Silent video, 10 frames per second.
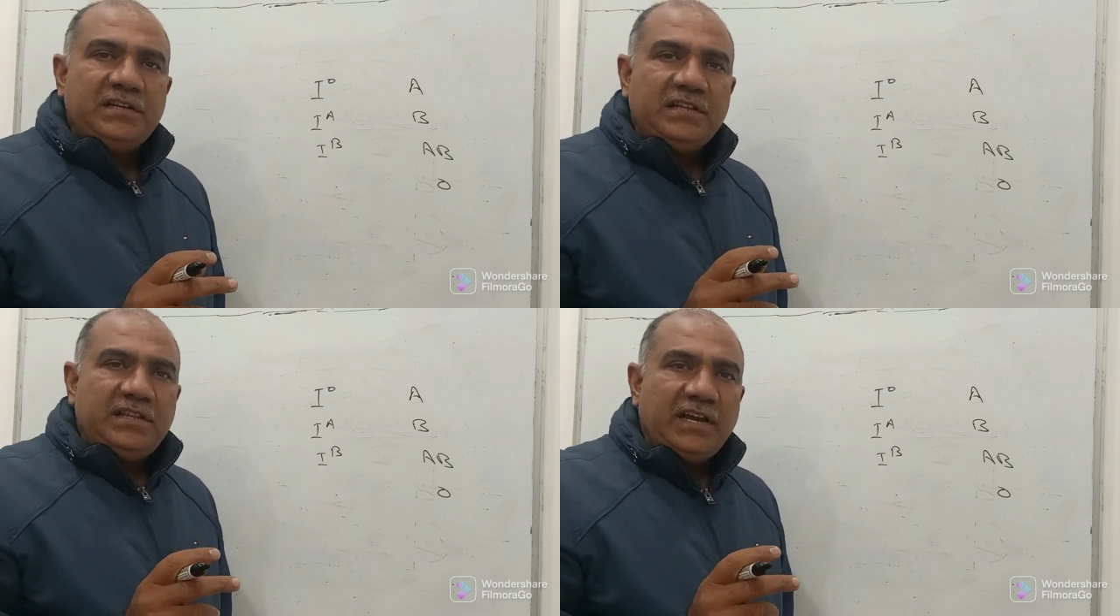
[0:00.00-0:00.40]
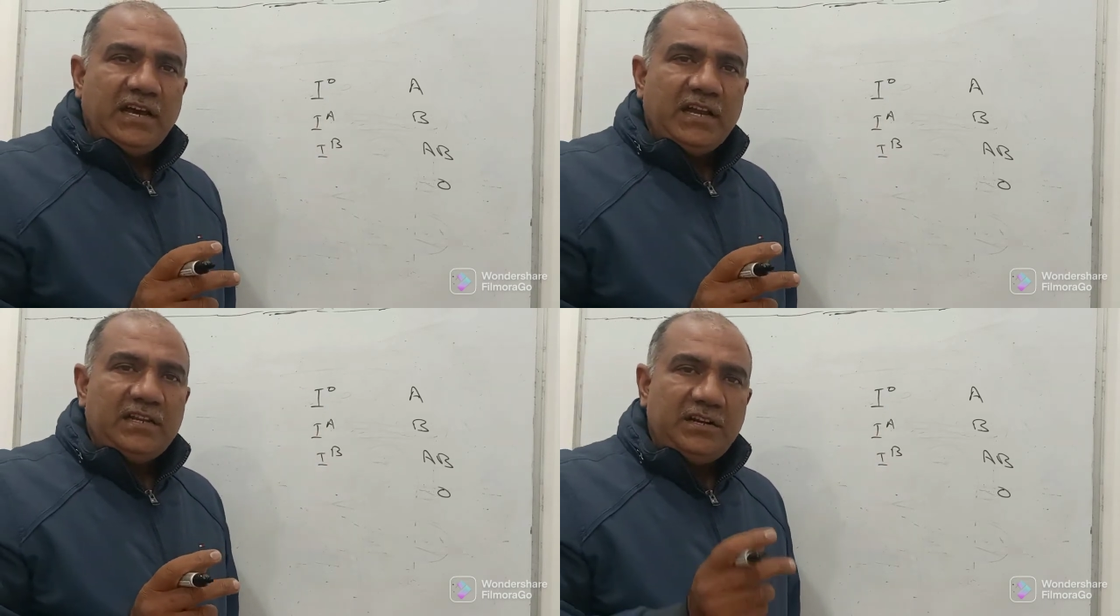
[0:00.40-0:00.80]
They
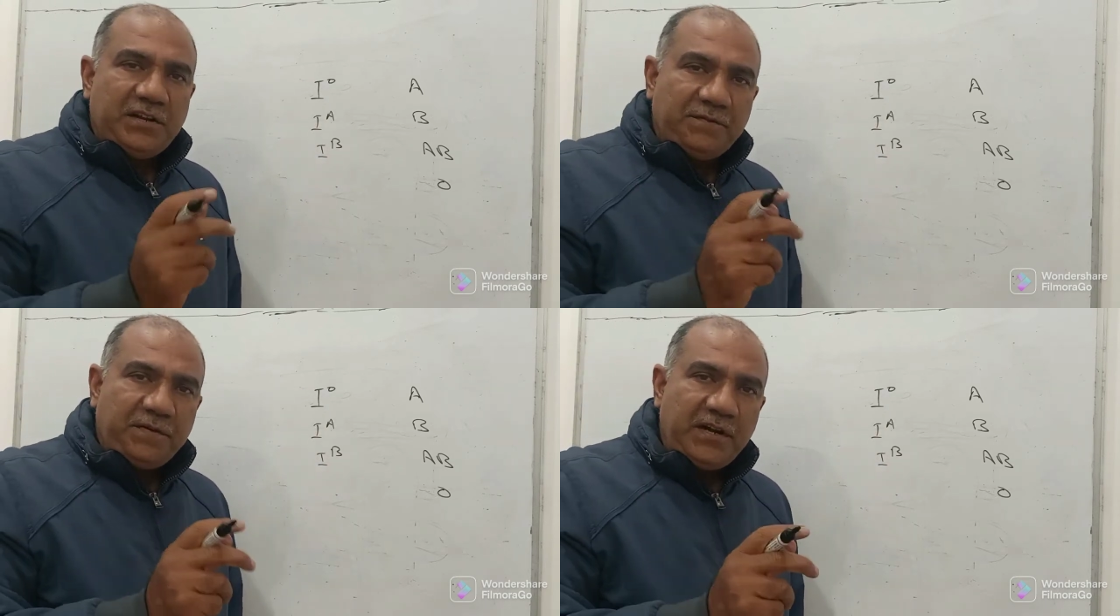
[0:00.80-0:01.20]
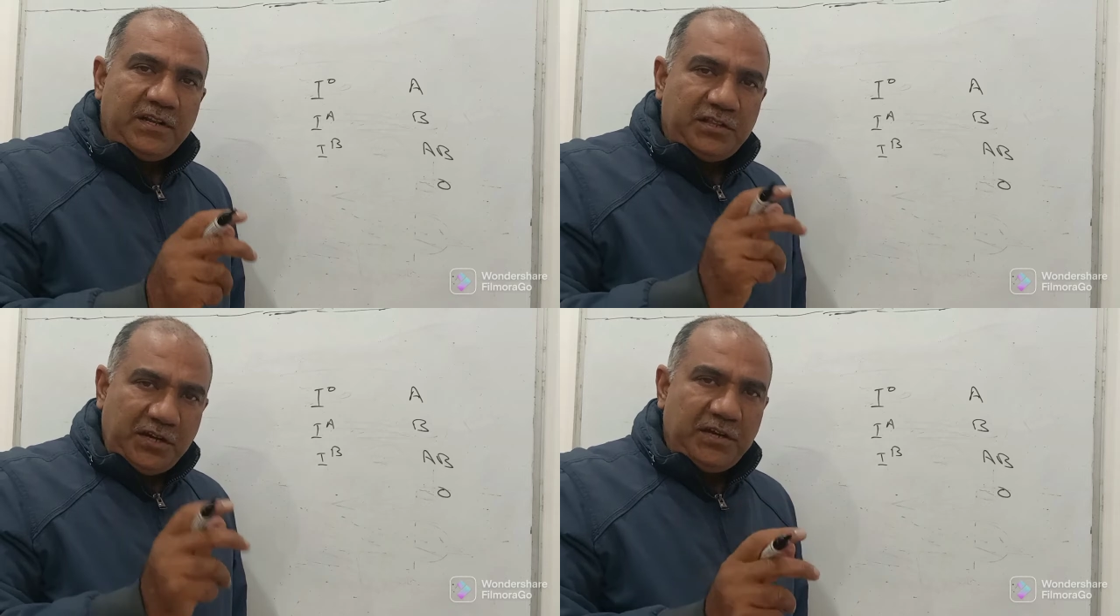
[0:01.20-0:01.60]
are
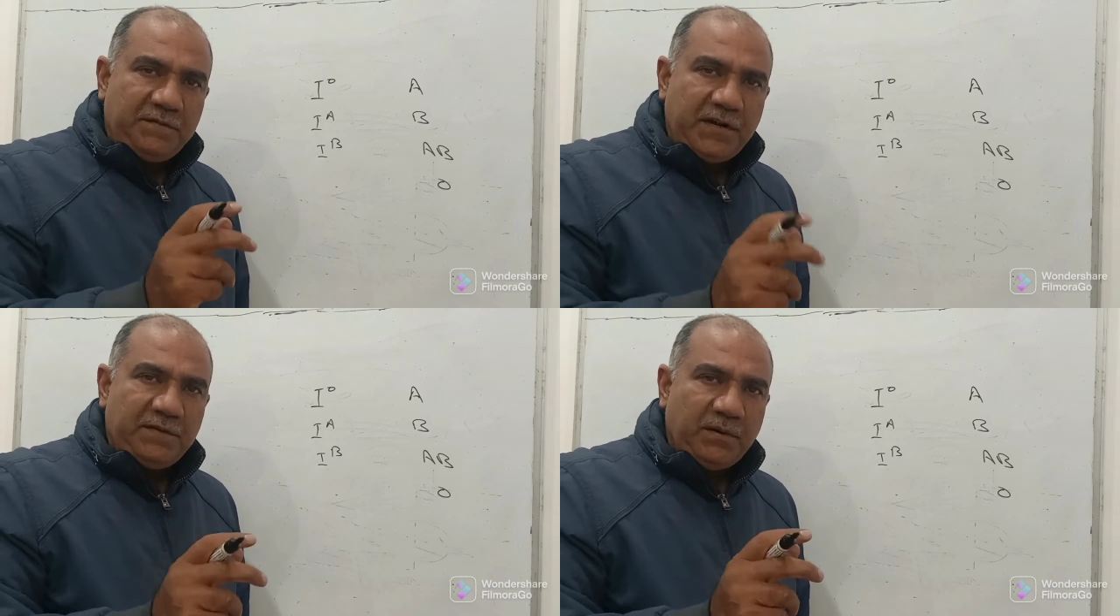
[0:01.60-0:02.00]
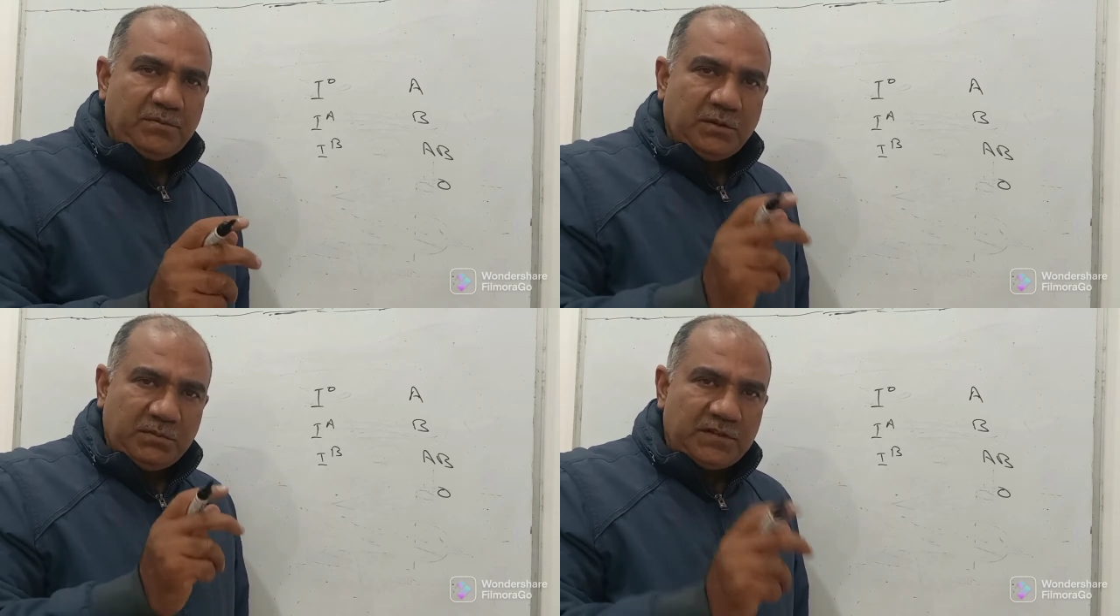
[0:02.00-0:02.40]
three different forms
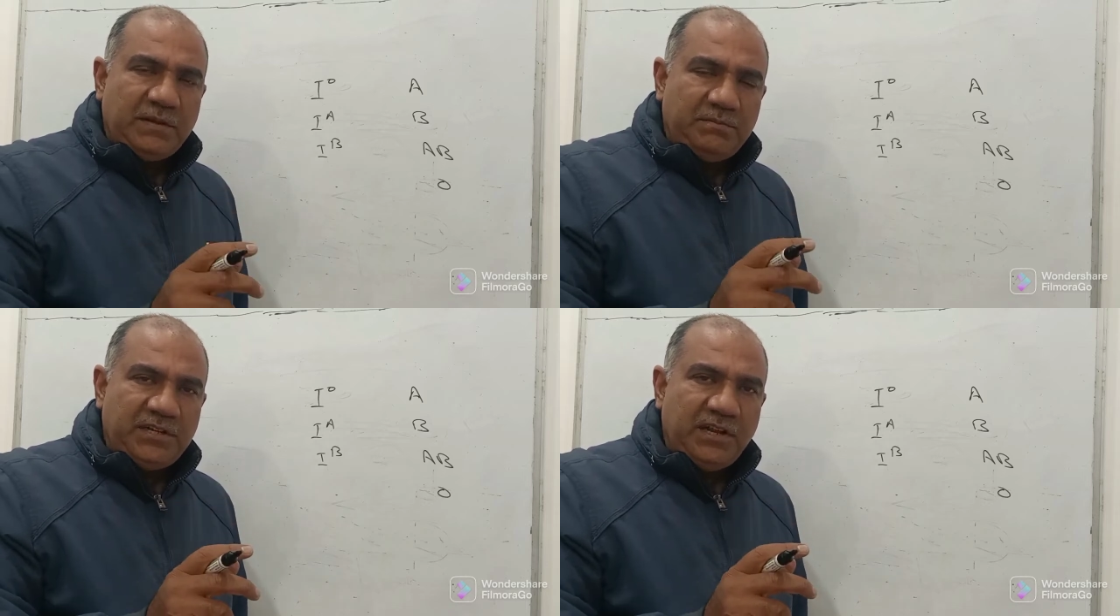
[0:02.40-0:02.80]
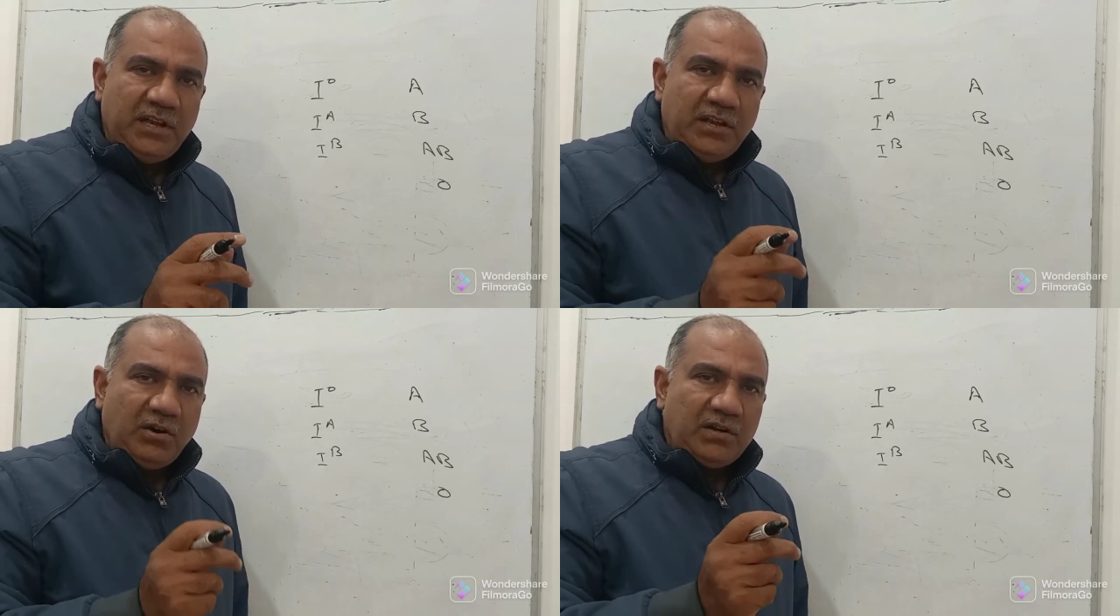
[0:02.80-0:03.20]
of the same gene,
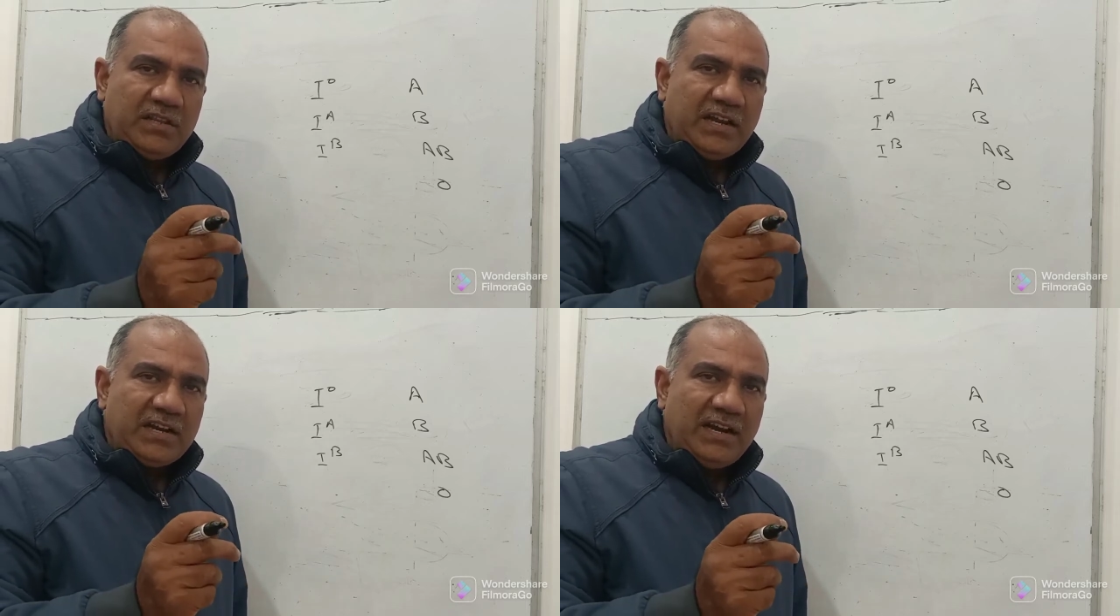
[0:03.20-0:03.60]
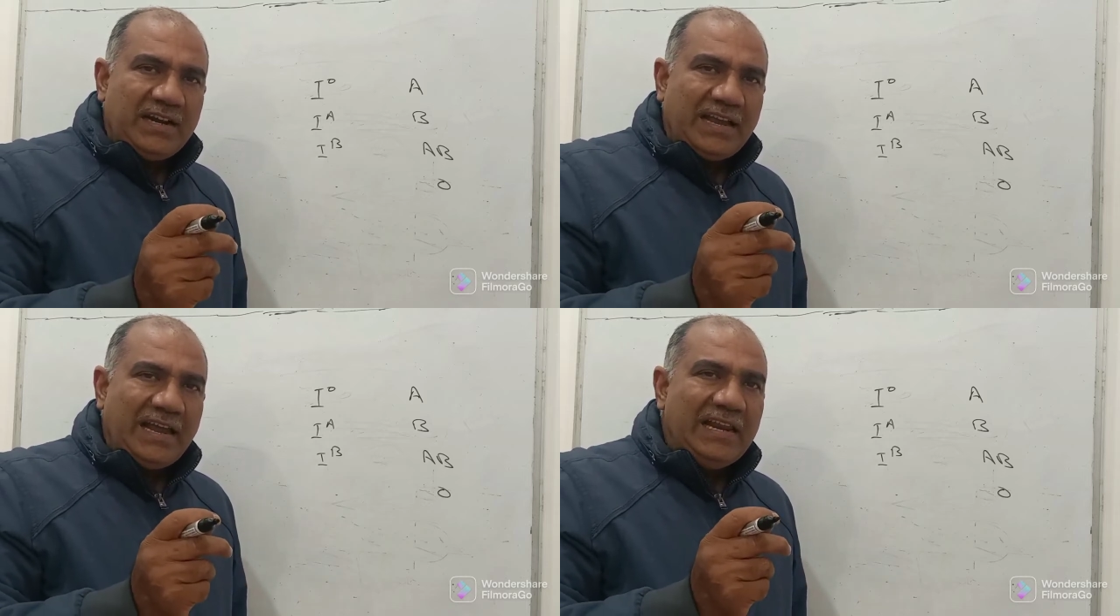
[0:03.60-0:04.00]
or they are called
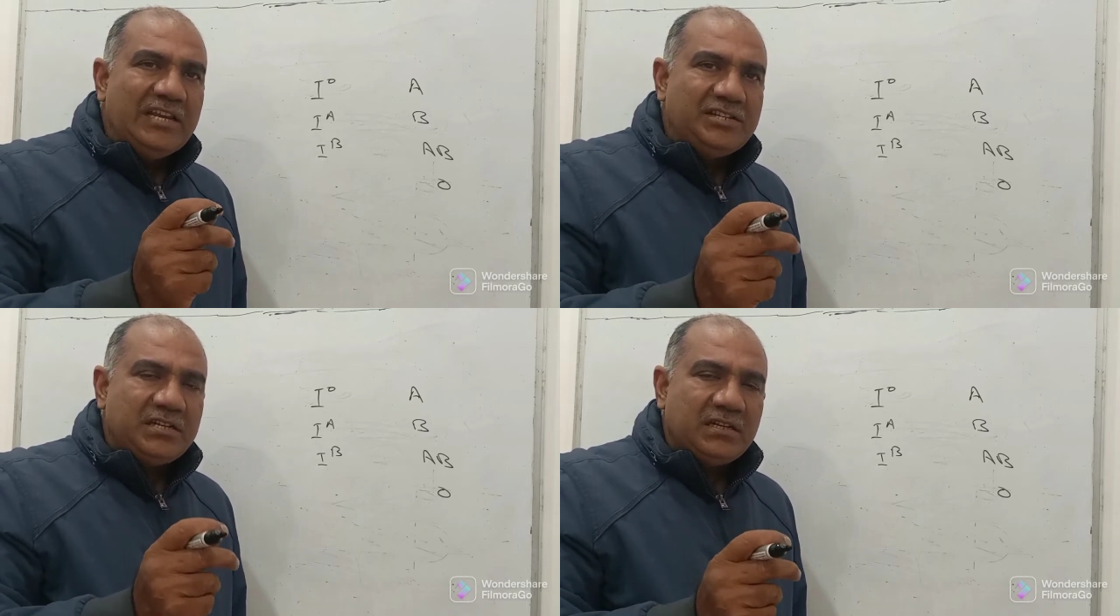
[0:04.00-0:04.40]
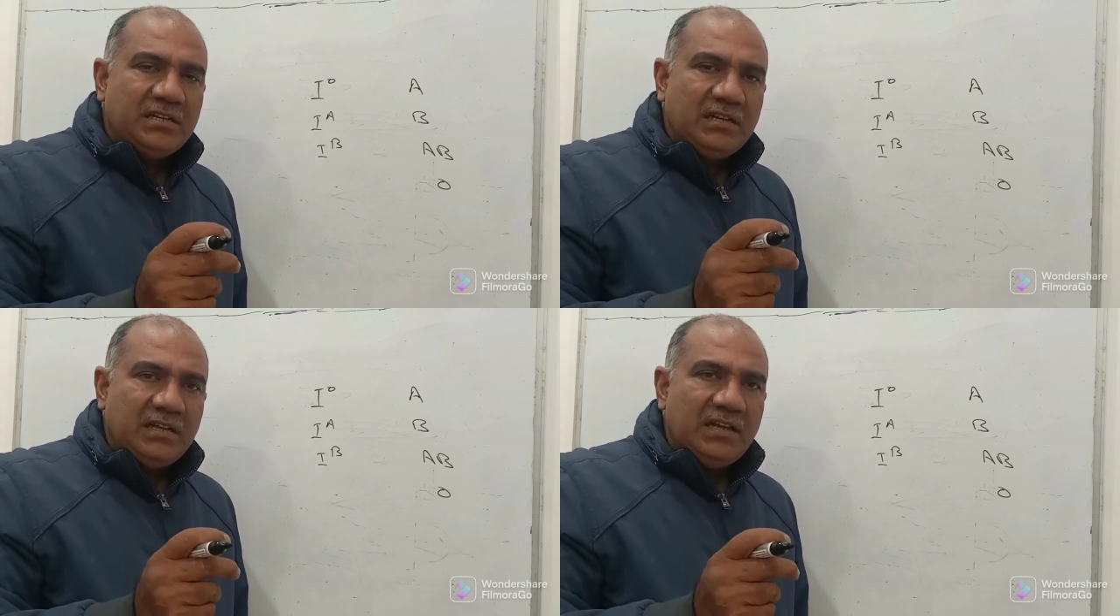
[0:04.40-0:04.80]
alleles.
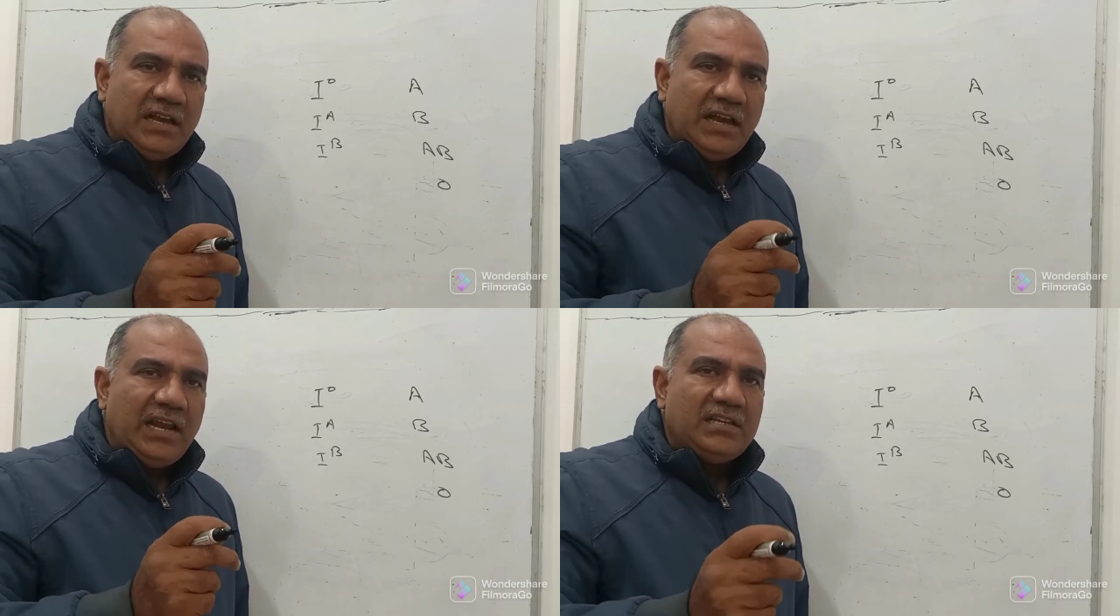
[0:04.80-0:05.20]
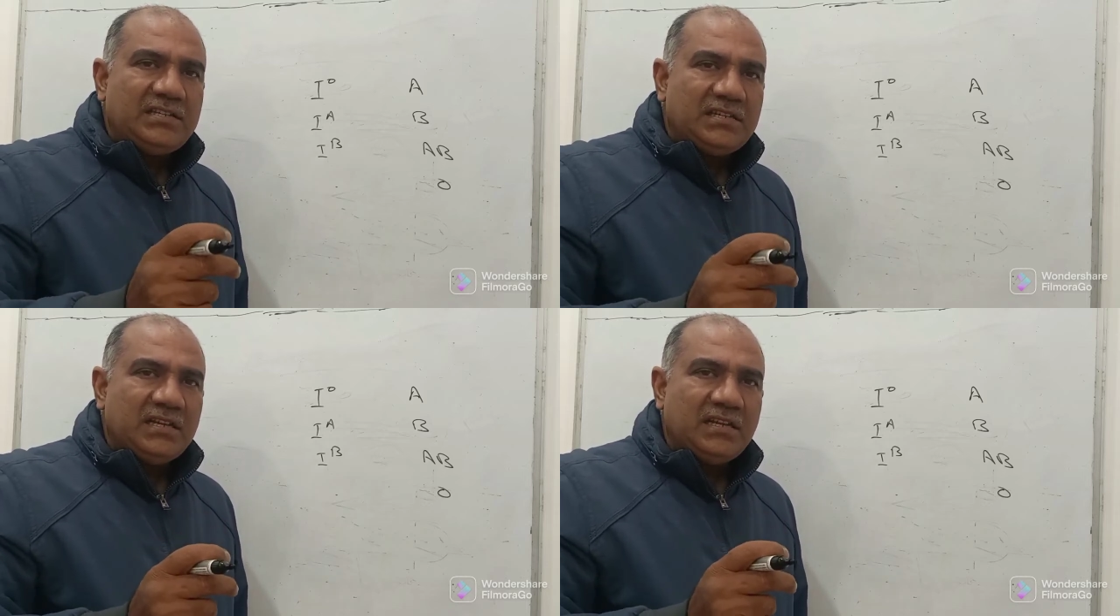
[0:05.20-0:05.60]
Alleles.